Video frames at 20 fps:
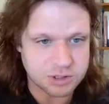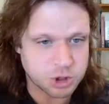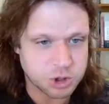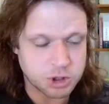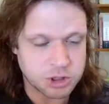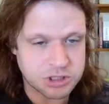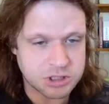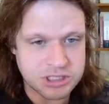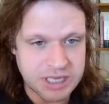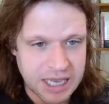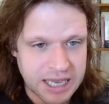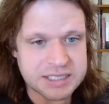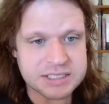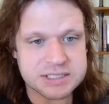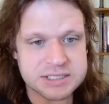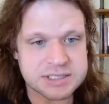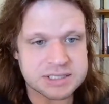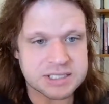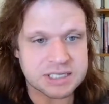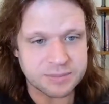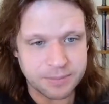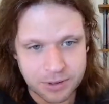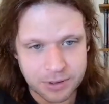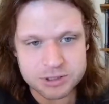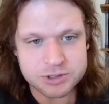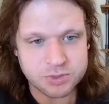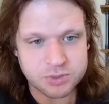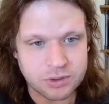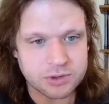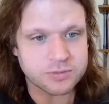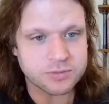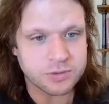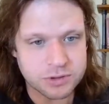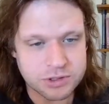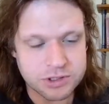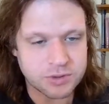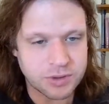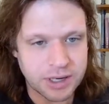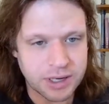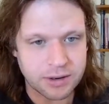states in the post-World War
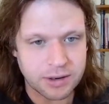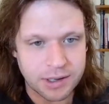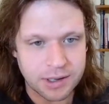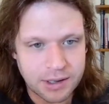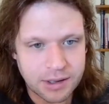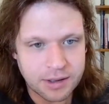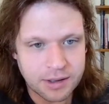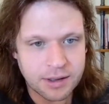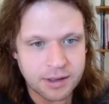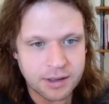II era,